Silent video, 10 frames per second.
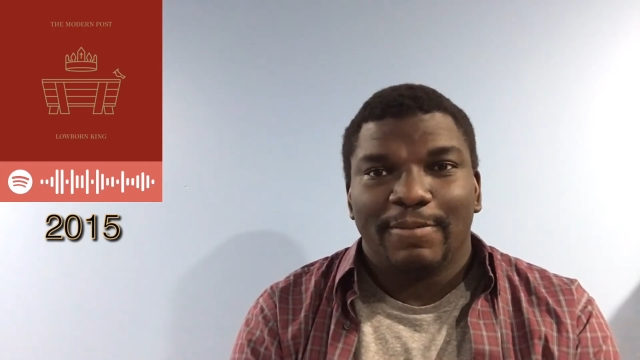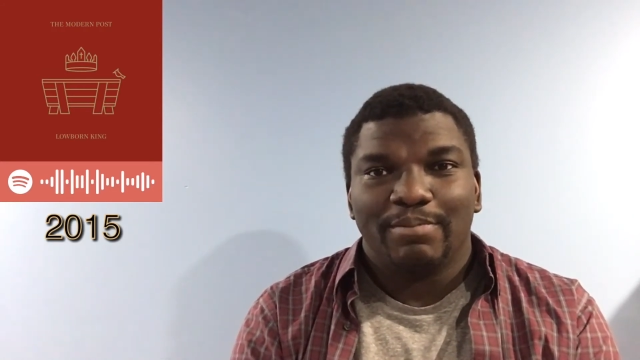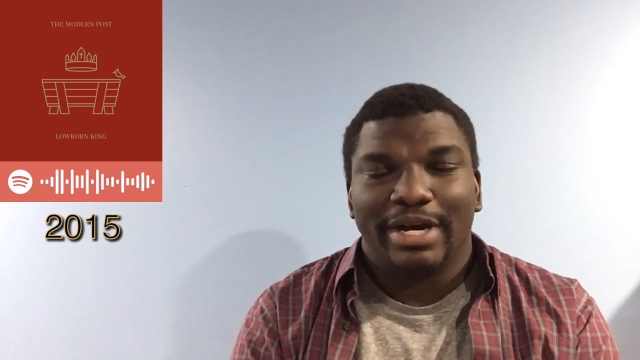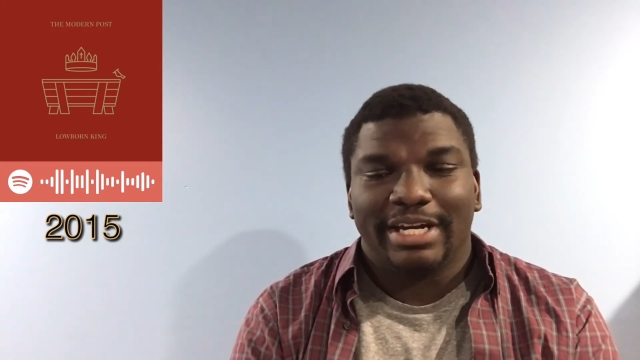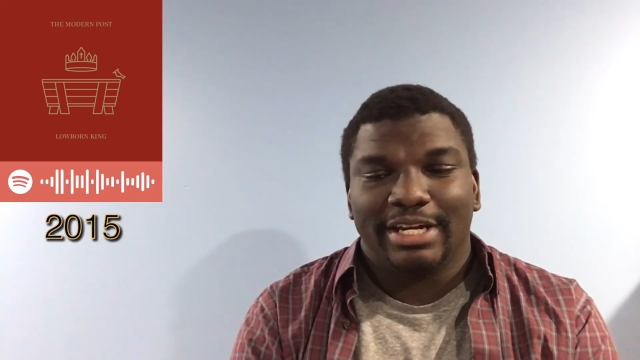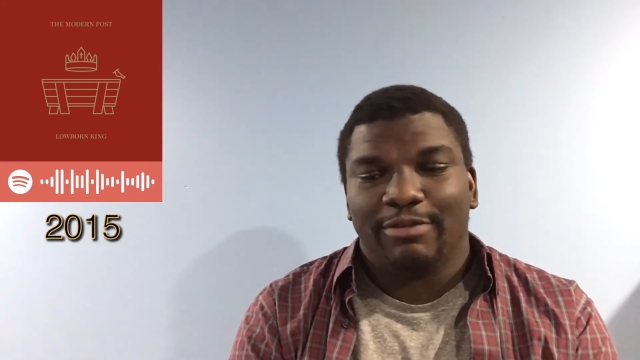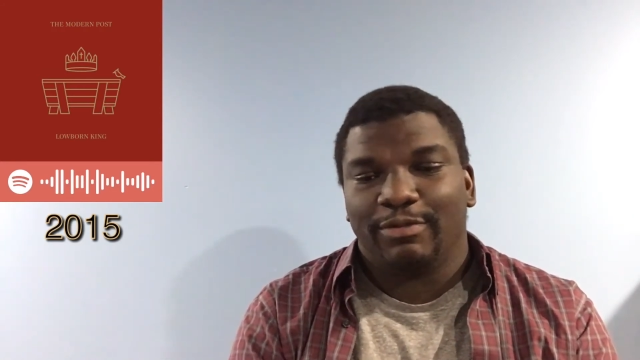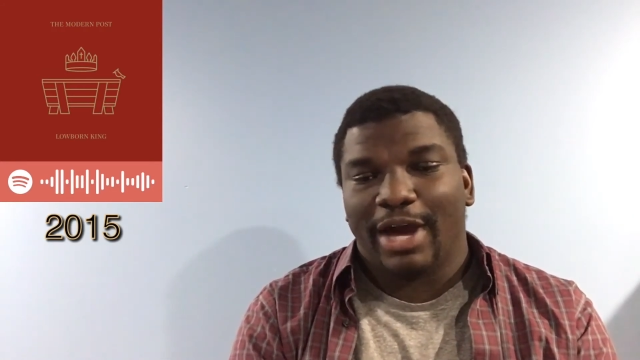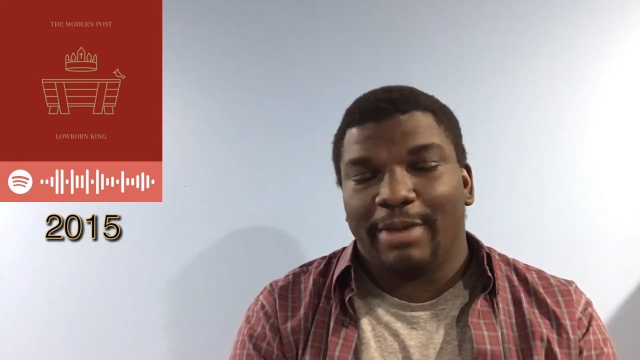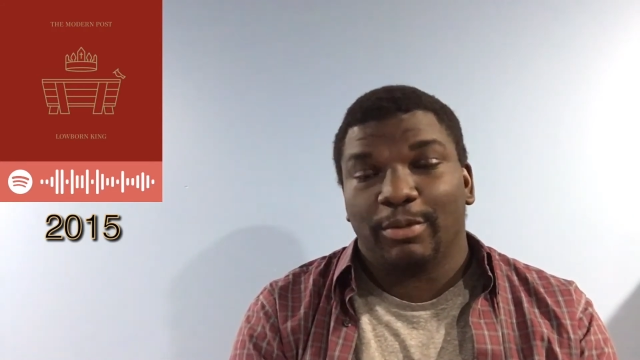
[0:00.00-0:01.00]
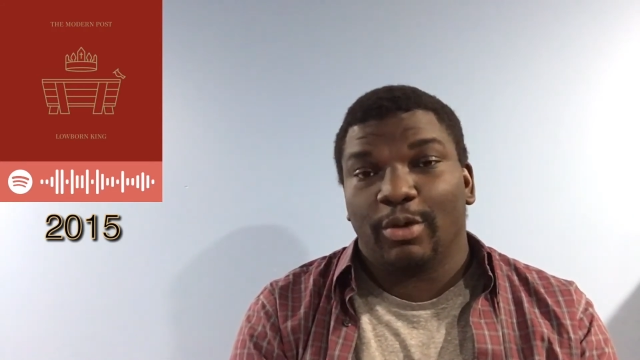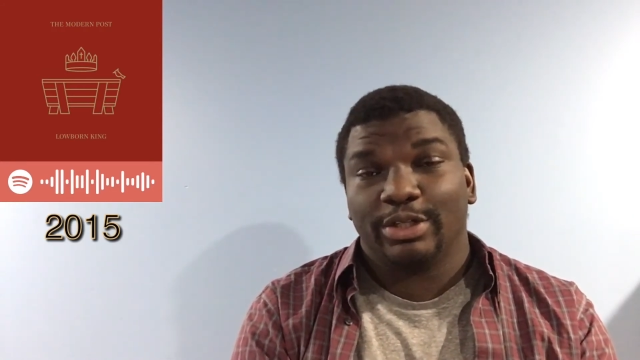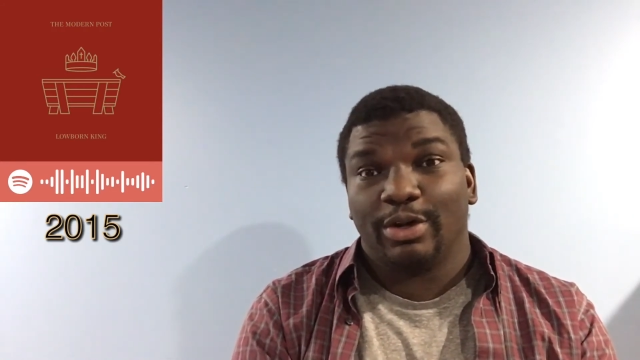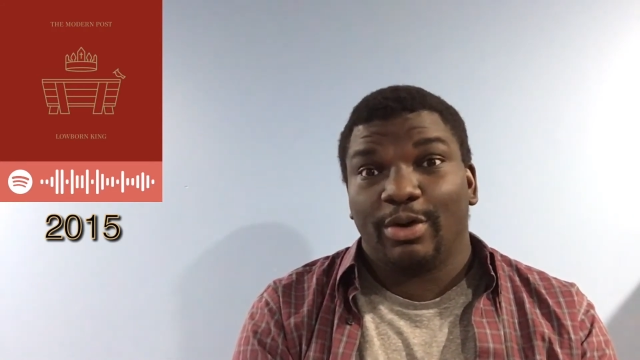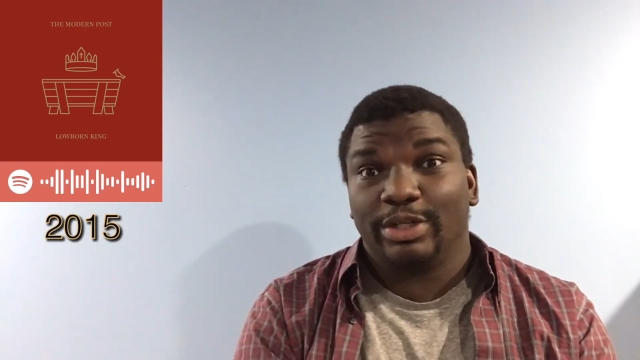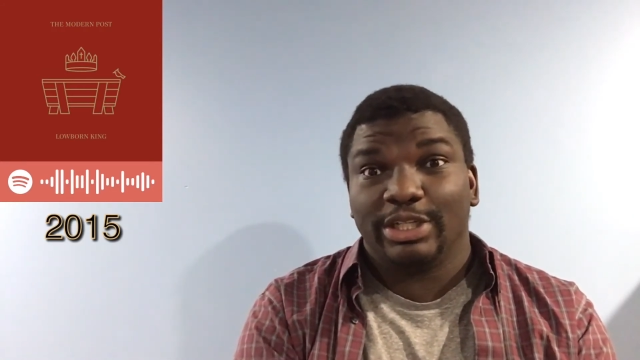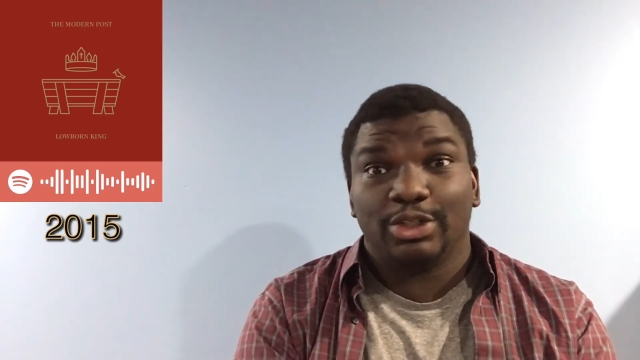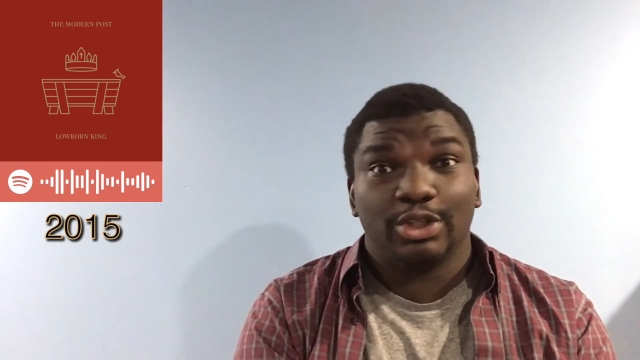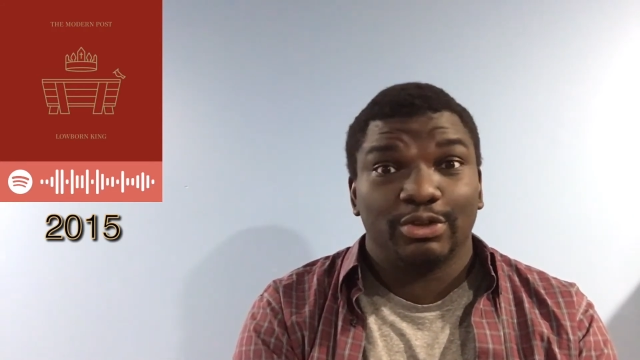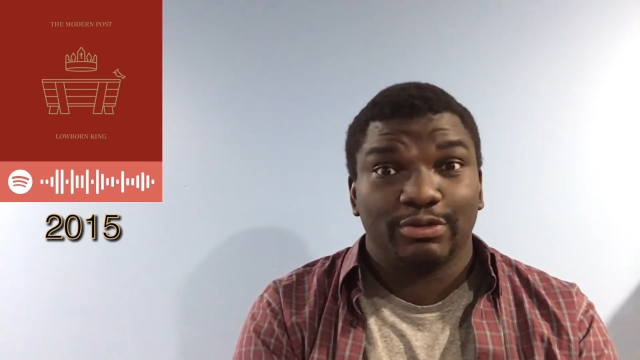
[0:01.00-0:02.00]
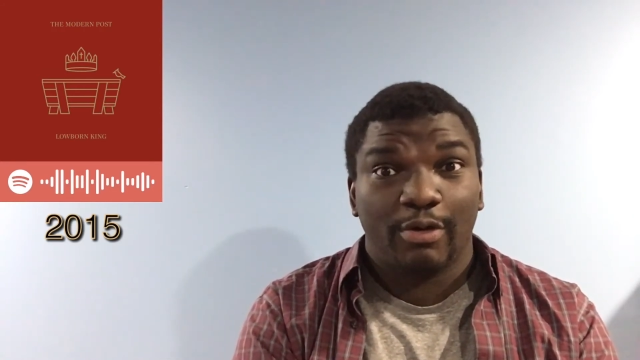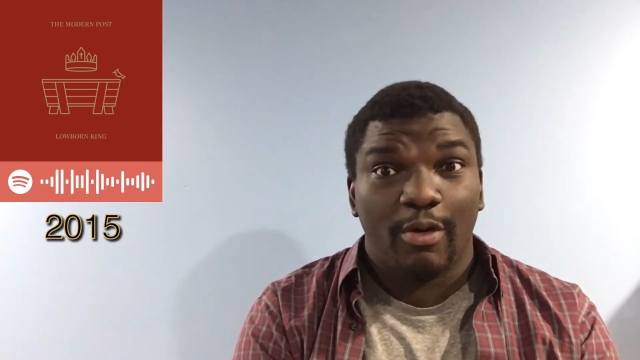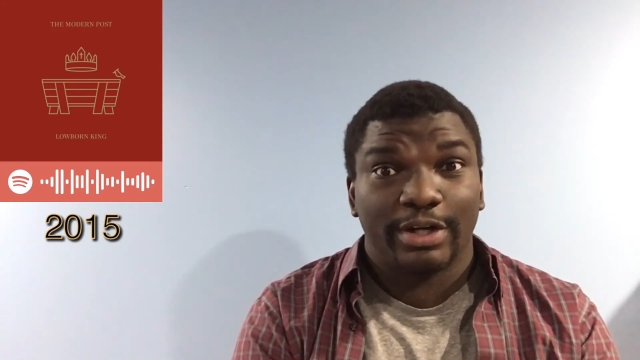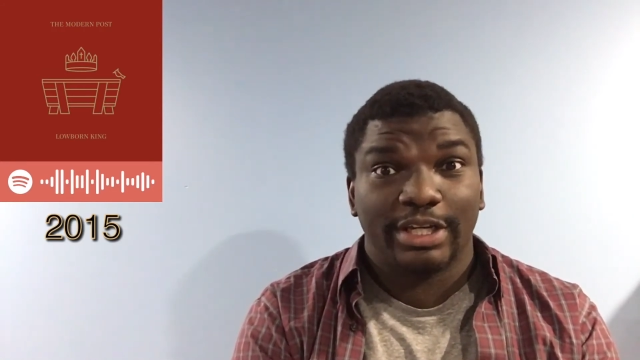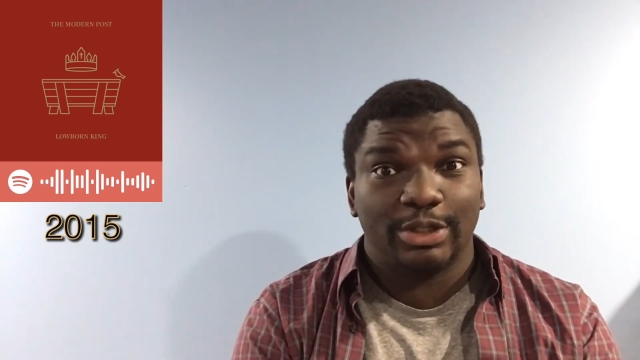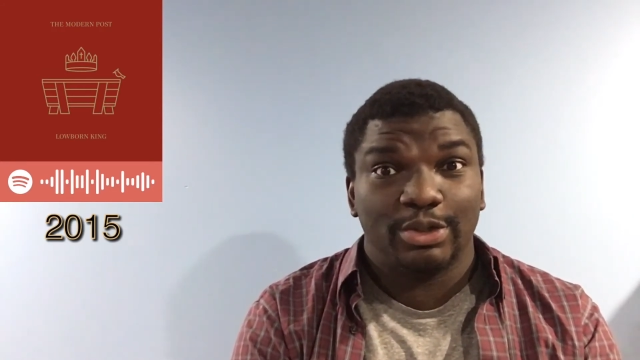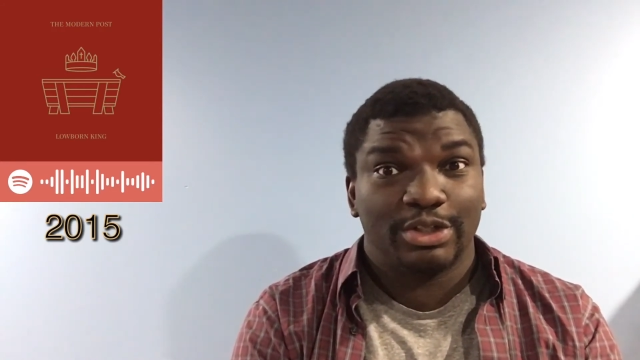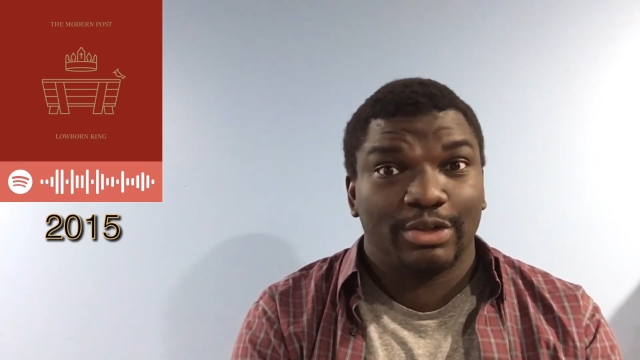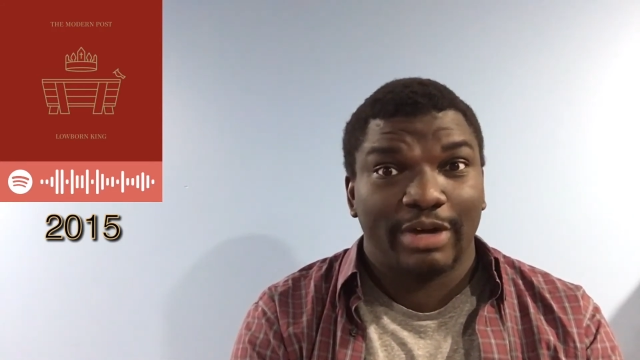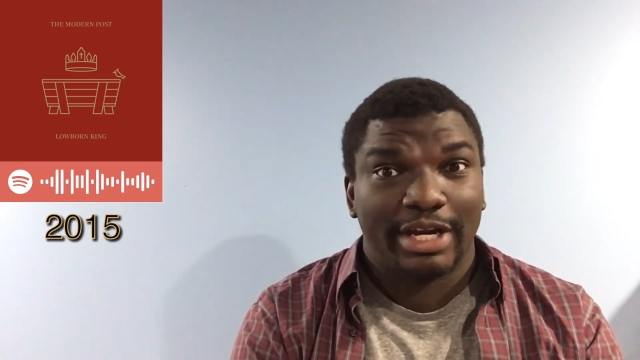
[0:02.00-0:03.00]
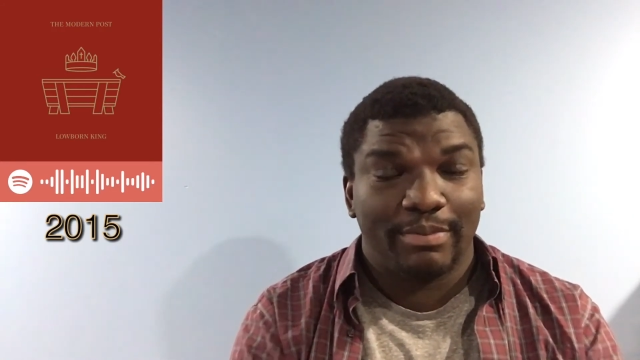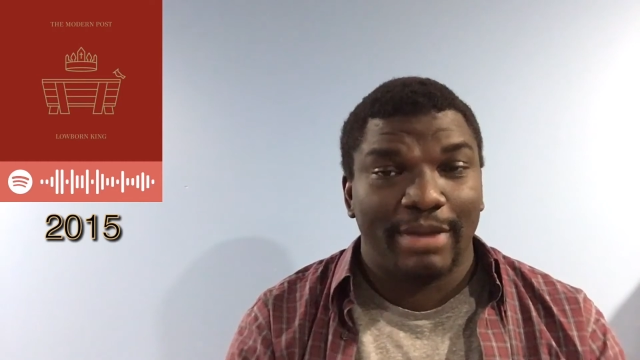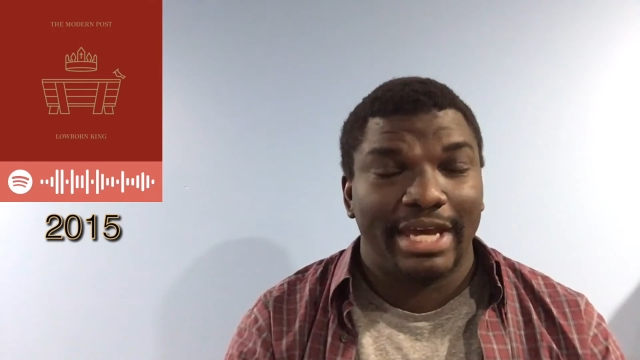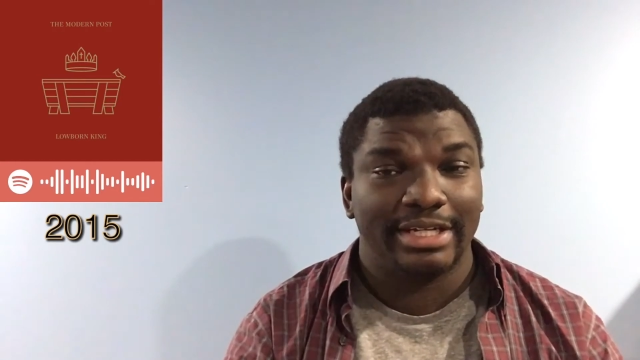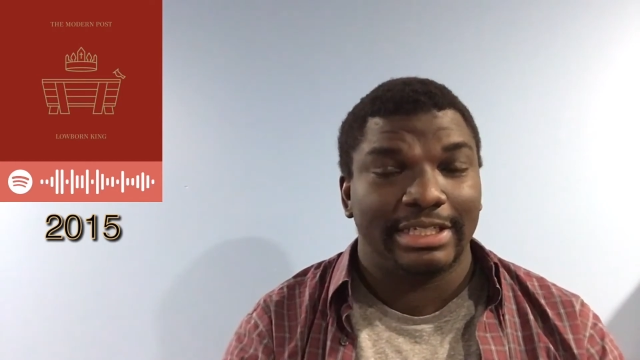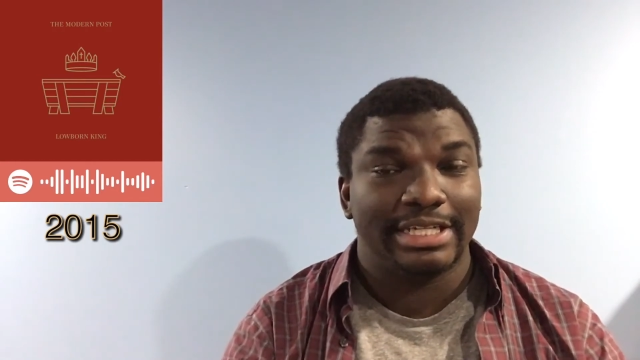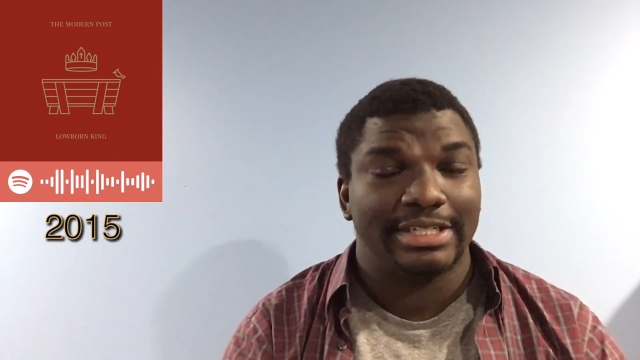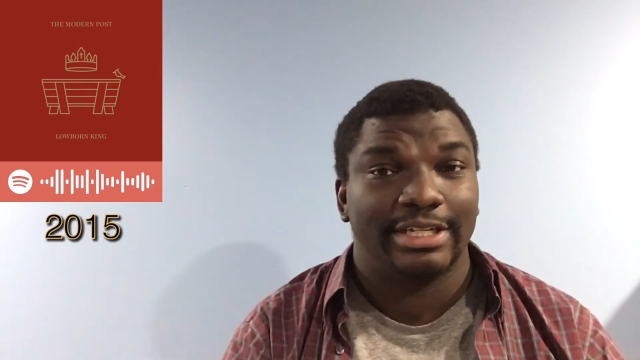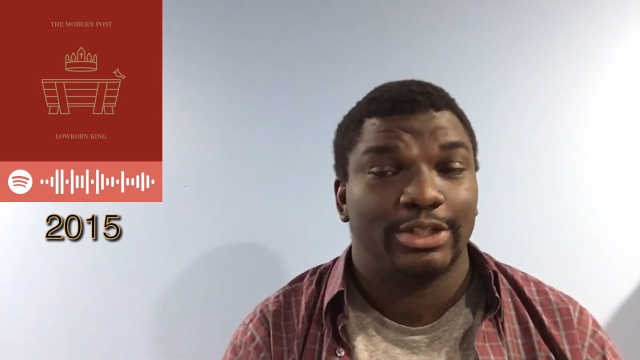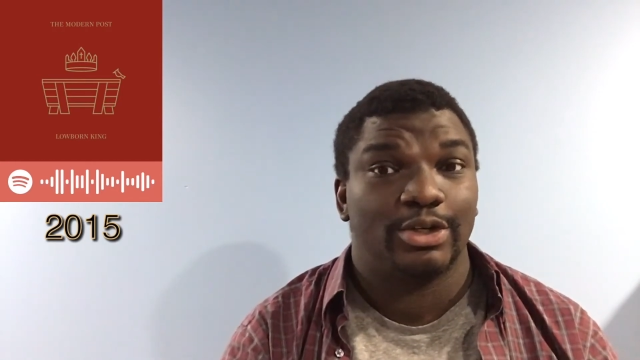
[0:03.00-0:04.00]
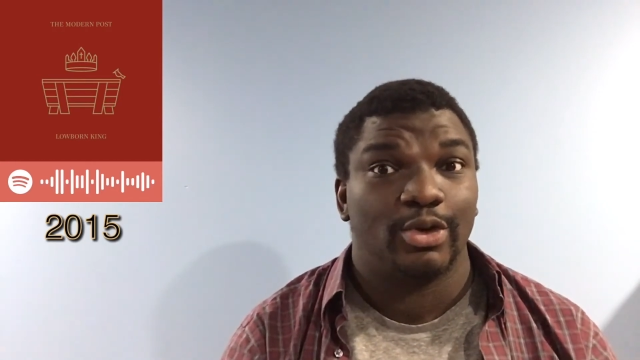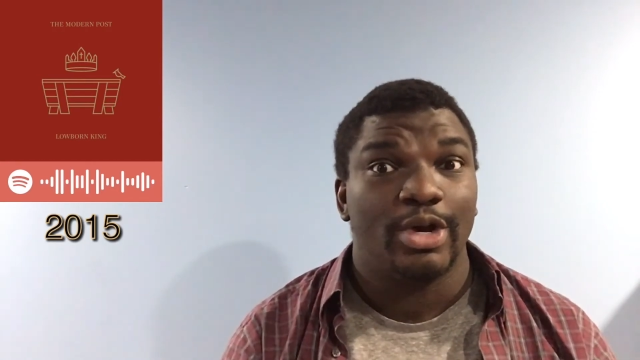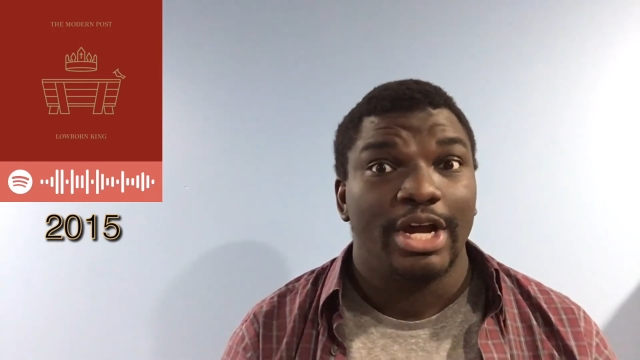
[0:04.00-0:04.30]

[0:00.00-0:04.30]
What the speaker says: But if I'm going to only choose 4 that you should recommend listening to,